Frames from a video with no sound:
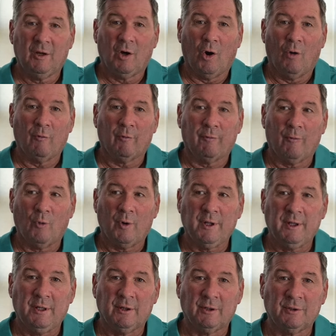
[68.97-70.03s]
over 40
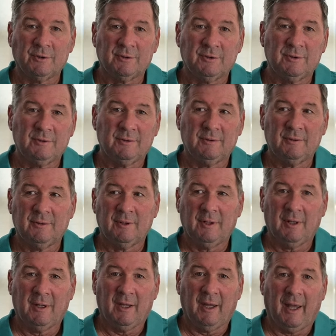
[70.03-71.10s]
years.
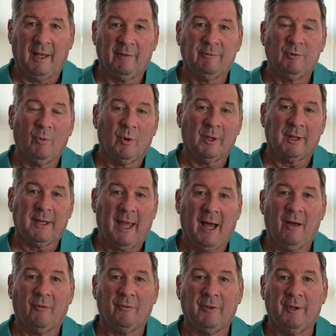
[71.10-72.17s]
And if you want to
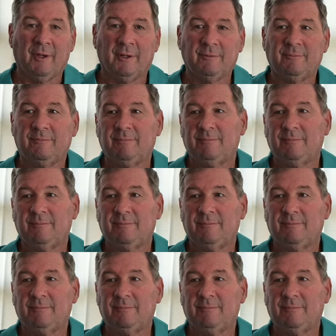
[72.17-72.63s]
count the